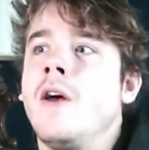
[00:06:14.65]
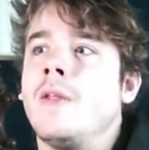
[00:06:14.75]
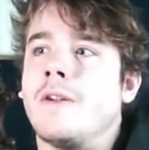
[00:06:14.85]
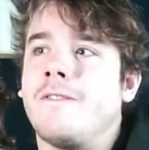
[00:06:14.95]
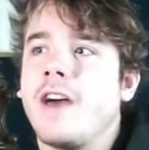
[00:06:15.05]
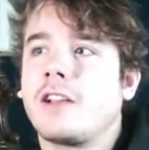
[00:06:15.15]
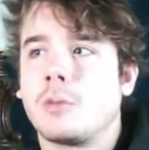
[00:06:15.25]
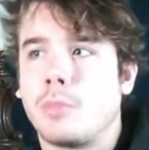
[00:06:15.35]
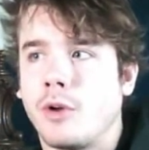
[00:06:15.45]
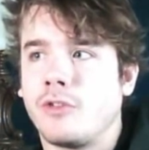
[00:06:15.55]
that affects a
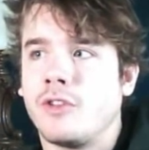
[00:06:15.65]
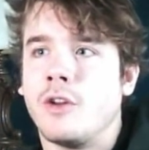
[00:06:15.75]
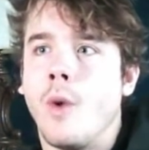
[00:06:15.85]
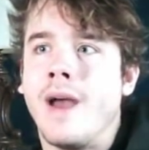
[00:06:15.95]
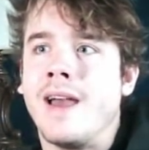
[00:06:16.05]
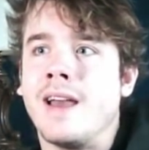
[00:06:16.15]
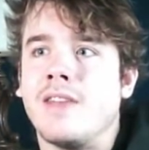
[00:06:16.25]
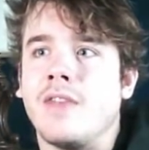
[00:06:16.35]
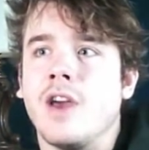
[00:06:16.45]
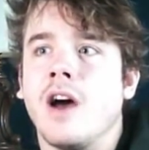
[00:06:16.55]
person in a way
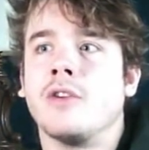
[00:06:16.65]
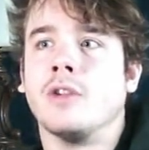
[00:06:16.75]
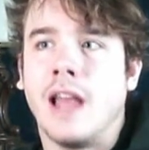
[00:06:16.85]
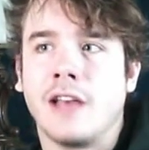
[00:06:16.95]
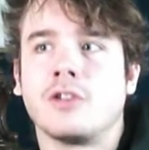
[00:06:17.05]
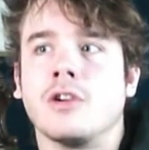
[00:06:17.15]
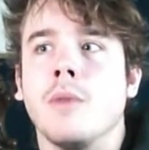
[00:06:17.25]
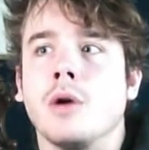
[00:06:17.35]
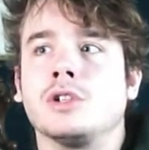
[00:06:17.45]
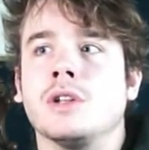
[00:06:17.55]
that the other lesser
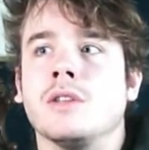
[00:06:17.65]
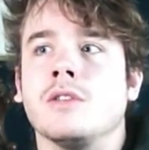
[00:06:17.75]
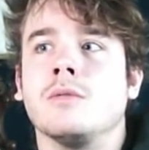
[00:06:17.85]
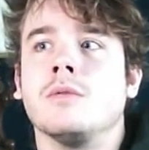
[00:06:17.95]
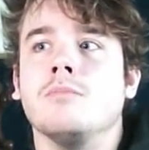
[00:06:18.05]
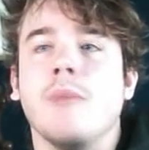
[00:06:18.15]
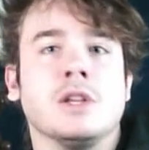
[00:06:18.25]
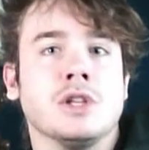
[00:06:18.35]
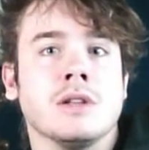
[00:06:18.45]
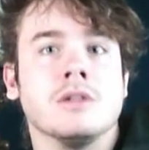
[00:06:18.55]
emotions
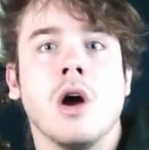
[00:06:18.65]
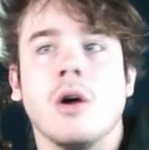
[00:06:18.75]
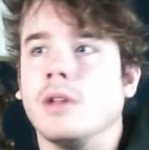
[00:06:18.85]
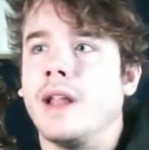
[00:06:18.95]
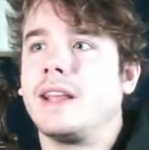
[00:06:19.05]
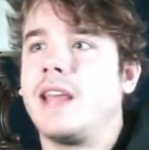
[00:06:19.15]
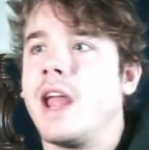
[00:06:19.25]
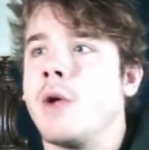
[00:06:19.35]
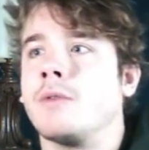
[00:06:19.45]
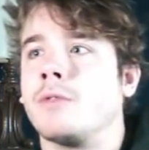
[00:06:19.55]
mentioned don't, like
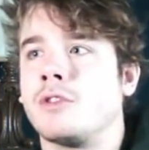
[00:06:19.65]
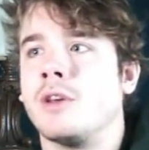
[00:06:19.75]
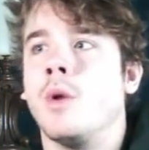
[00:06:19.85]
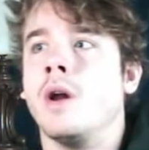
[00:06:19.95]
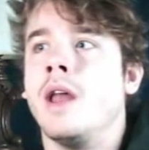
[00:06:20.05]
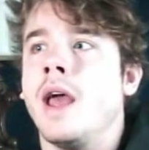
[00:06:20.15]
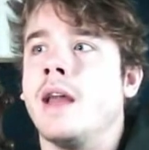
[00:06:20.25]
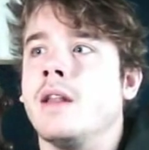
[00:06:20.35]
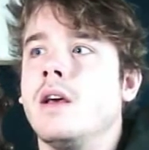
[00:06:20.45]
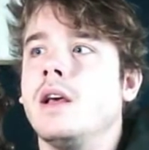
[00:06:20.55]
caring for someone
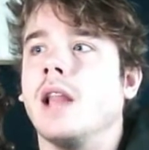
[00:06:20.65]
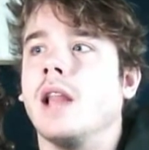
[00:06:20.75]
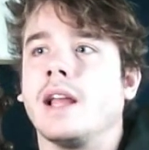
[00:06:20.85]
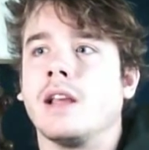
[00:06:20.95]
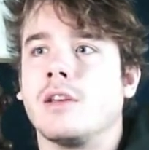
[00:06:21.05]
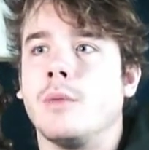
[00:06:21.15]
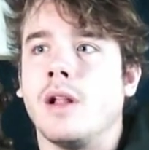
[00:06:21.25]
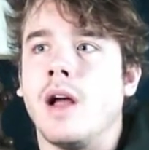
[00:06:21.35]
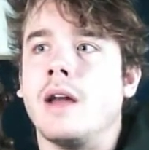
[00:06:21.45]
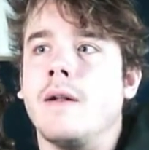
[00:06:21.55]
and liking someone a
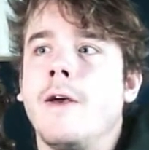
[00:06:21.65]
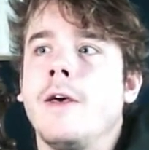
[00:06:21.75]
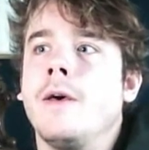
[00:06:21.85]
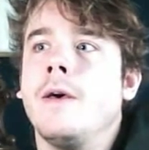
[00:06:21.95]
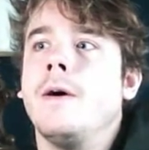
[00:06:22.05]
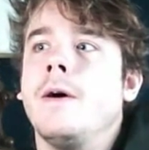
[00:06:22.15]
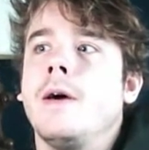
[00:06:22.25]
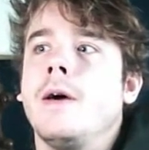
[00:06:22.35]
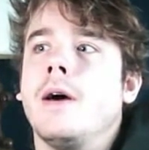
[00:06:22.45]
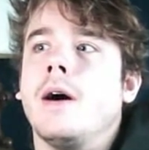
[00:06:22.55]

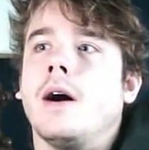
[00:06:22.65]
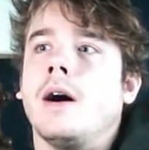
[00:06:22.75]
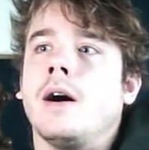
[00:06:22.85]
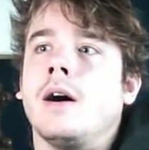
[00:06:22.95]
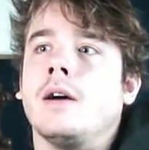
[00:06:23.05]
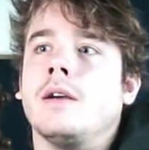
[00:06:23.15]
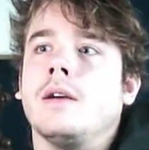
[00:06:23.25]
lot?